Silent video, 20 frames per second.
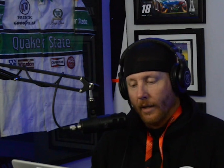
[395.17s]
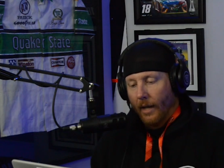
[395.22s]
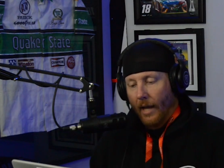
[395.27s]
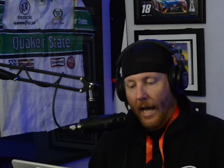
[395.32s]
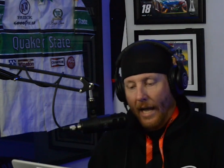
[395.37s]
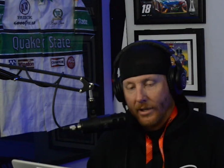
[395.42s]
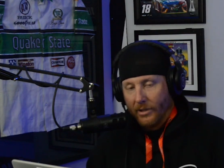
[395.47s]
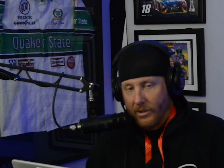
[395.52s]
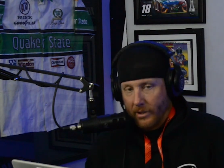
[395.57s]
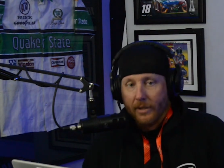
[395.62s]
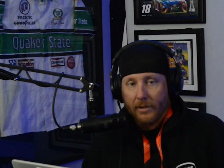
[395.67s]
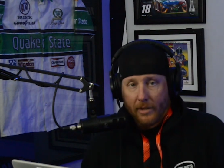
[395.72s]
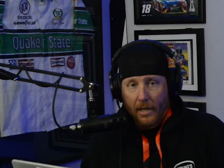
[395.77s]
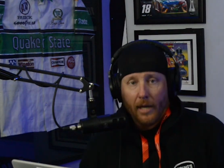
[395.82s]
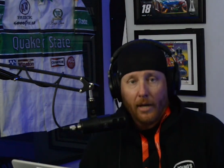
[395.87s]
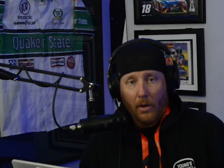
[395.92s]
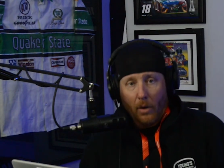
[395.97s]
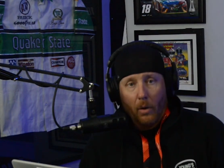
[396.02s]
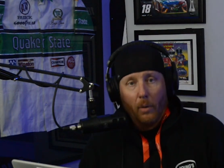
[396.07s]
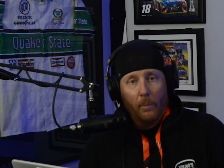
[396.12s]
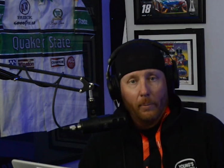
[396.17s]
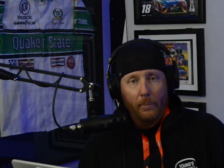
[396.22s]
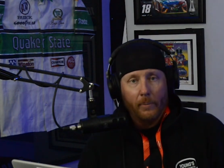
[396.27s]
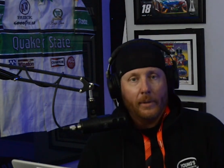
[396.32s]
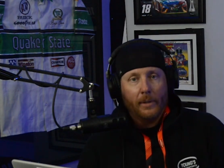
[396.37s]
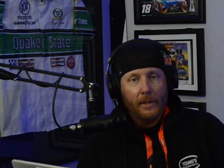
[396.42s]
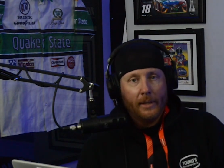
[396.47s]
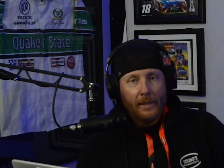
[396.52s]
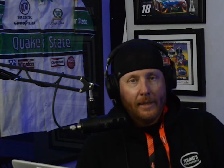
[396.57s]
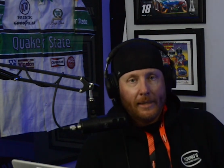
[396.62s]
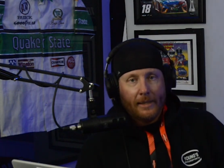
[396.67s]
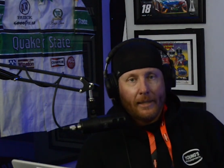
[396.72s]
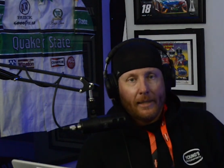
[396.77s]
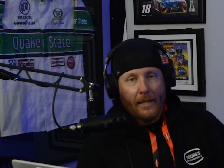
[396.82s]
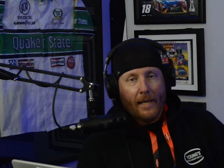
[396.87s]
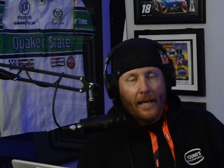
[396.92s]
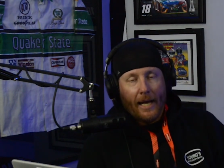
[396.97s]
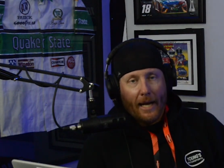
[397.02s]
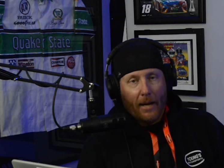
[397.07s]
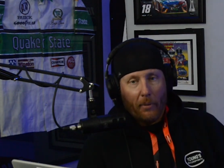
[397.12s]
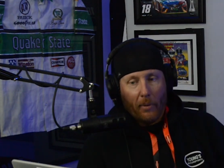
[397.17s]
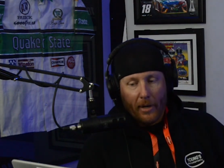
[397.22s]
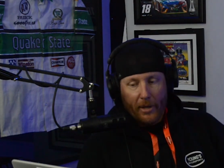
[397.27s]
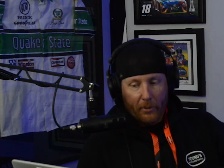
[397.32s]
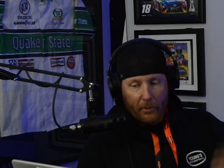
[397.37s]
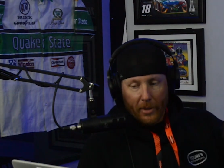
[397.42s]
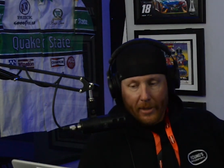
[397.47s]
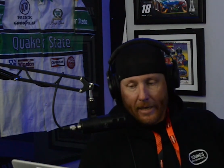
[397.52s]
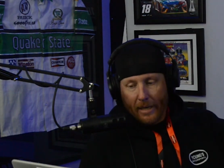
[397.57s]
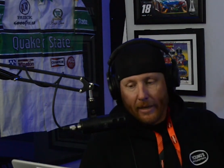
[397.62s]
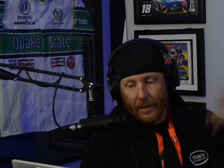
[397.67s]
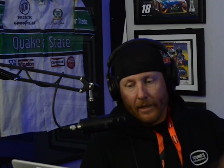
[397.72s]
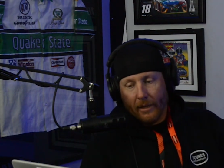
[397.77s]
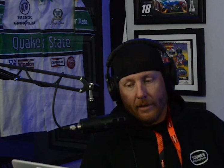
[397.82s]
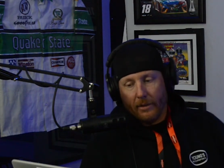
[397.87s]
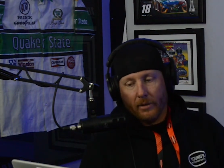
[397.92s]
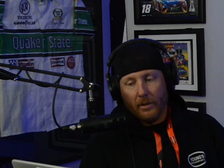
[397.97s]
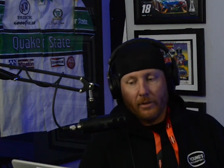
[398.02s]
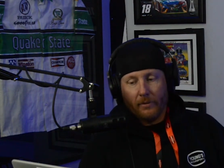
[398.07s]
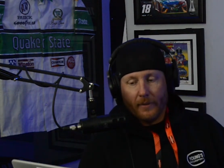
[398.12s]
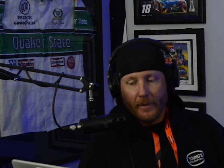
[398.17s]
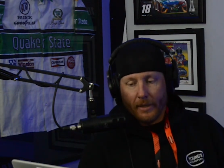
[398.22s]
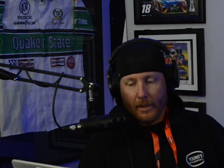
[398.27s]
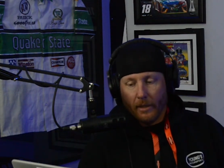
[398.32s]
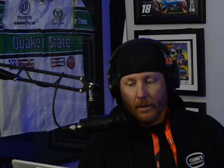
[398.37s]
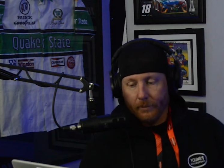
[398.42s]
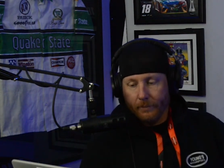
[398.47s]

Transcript: I just got home, and I wanted to run down here and do this video.